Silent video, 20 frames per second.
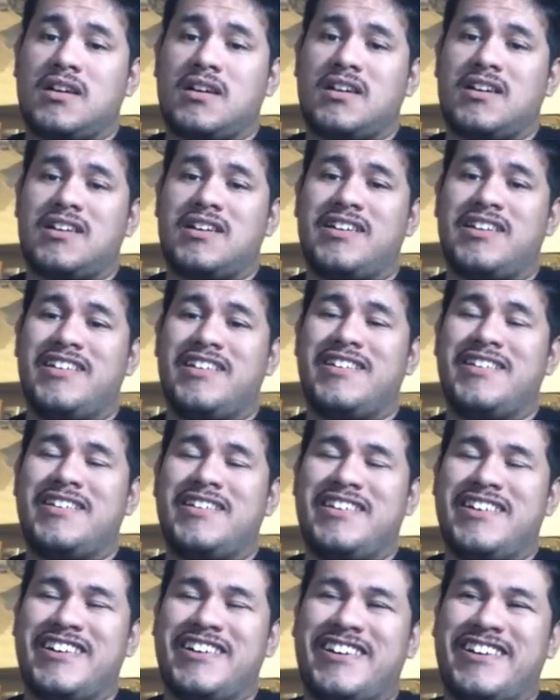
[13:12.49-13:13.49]

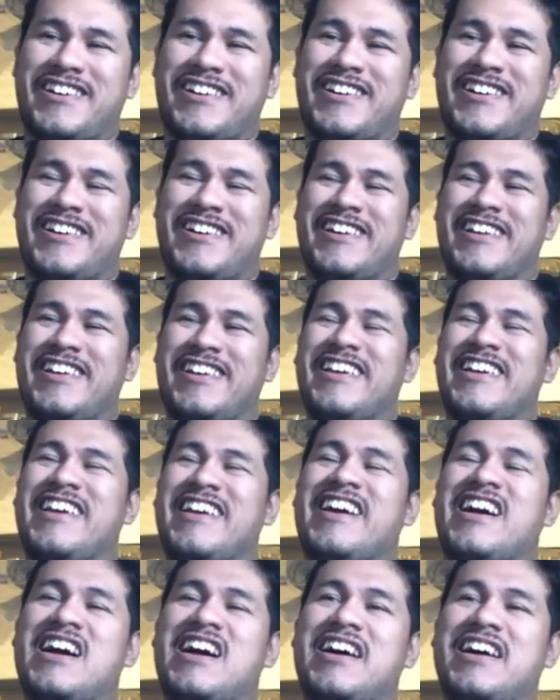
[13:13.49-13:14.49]

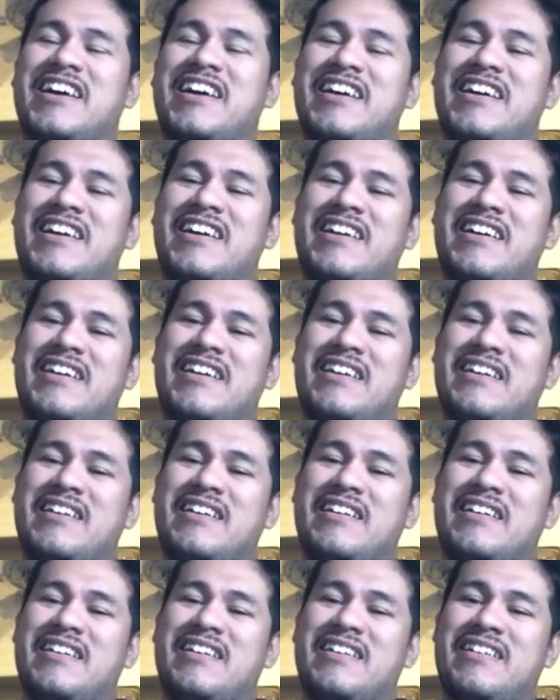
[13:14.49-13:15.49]

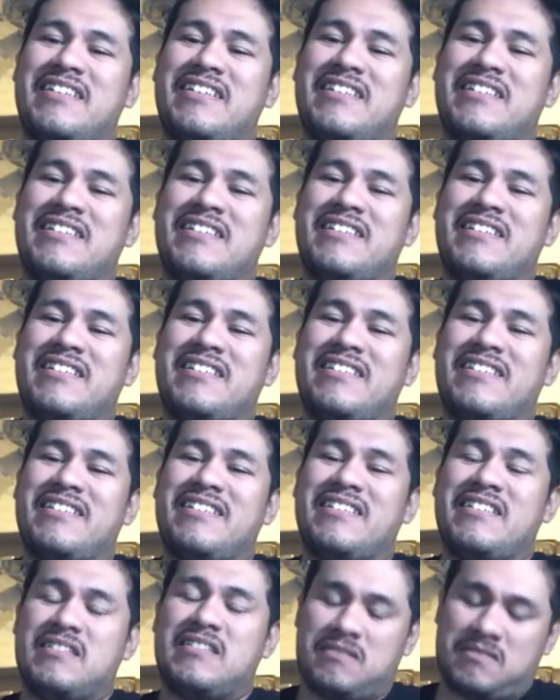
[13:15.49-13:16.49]

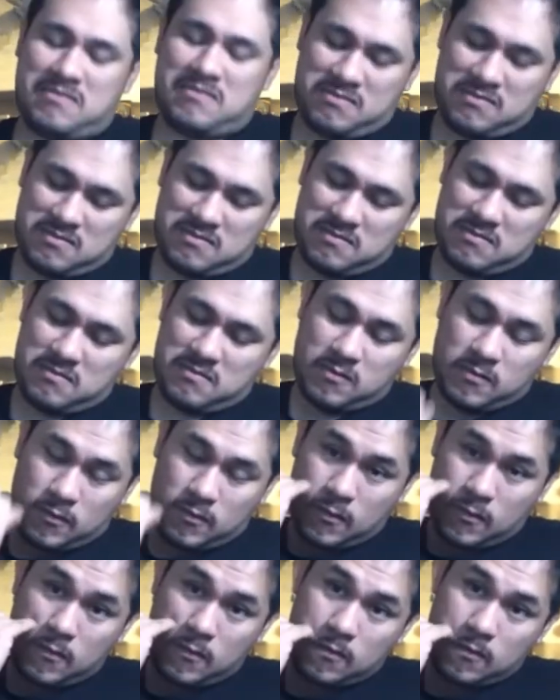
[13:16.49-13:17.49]

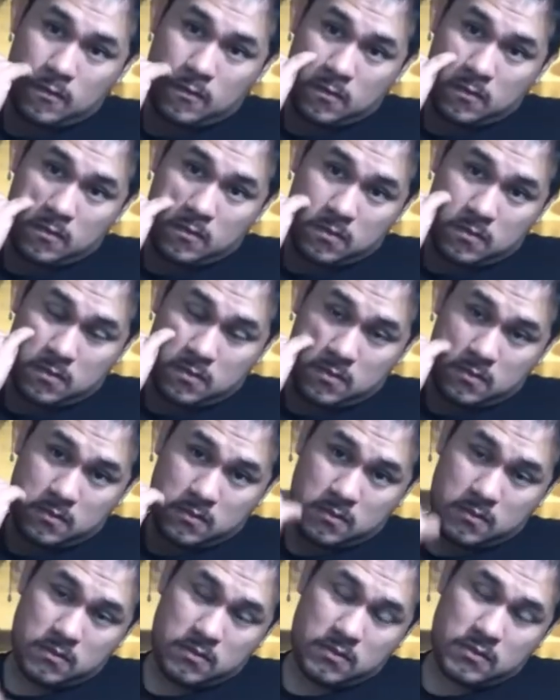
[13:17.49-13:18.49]

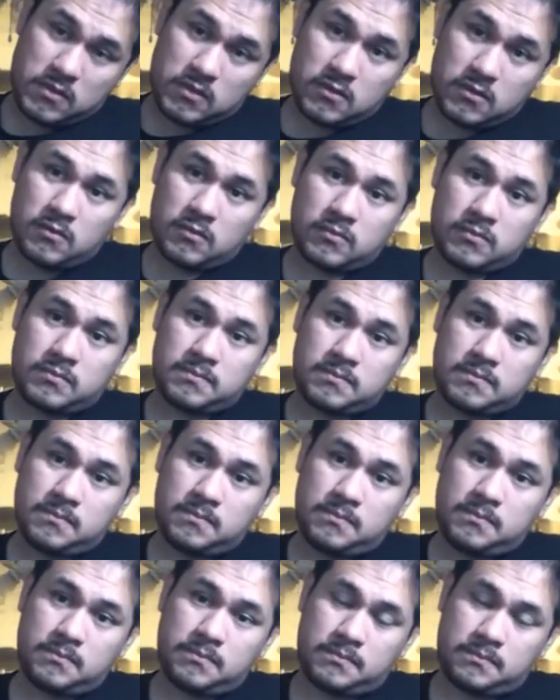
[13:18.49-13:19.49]

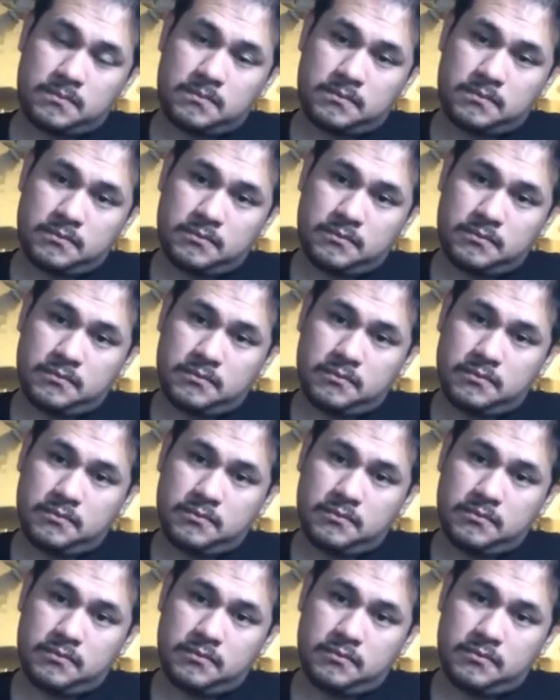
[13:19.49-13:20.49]
The person shown says nothing.